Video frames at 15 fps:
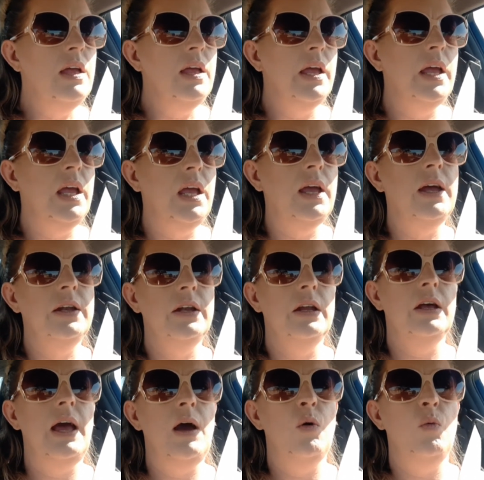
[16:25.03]

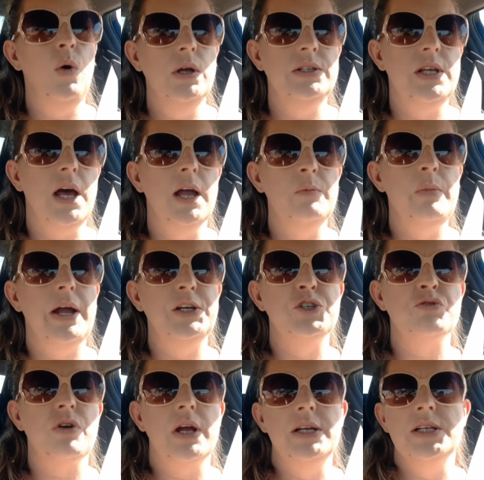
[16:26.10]
And at one time I
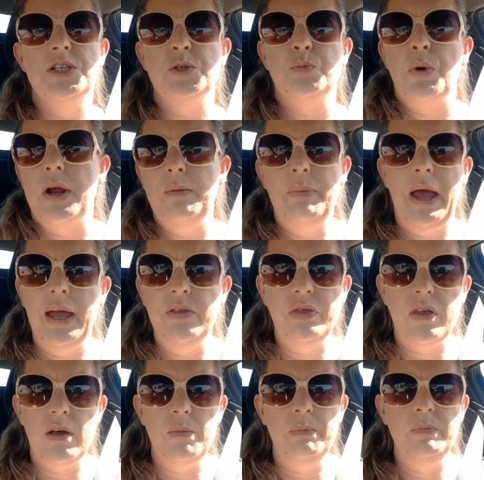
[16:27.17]
tried to spray paint
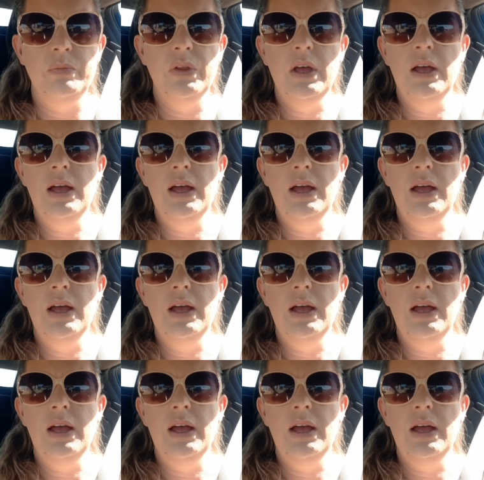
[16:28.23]
them